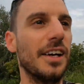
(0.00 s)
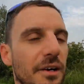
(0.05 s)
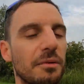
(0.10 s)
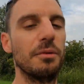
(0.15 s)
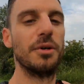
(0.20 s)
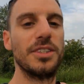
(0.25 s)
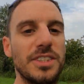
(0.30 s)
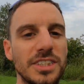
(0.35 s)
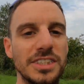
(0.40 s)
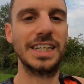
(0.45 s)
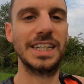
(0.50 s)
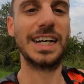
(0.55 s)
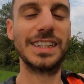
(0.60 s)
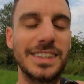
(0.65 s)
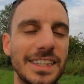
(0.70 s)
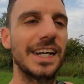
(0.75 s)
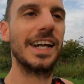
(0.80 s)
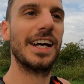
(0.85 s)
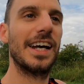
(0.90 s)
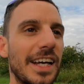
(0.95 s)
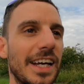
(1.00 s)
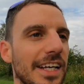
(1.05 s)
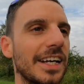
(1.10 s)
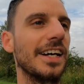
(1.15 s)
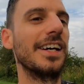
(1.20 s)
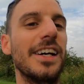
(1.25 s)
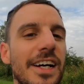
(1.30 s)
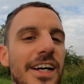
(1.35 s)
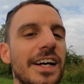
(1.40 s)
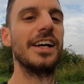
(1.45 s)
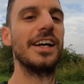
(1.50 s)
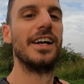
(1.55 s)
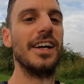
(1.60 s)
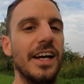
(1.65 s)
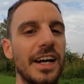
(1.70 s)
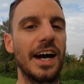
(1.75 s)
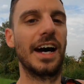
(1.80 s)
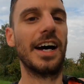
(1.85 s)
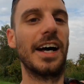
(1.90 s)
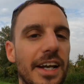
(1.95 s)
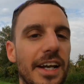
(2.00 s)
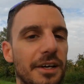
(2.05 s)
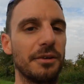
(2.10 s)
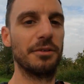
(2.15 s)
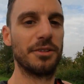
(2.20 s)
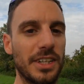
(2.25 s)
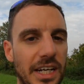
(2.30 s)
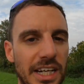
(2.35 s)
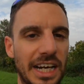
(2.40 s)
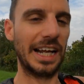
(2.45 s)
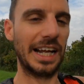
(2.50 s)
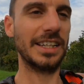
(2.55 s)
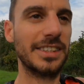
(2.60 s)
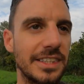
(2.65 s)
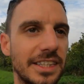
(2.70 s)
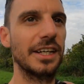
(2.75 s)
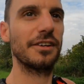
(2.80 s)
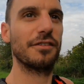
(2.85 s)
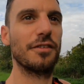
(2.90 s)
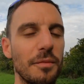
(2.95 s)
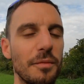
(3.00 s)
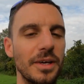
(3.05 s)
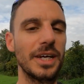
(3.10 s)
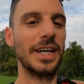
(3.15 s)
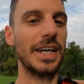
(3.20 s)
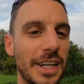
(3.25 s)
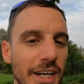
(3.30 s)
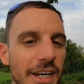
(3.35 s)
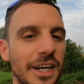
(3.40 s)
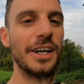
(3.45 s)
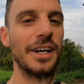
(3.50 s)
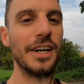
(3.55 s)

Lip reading: was Saturday and it was a classic for me,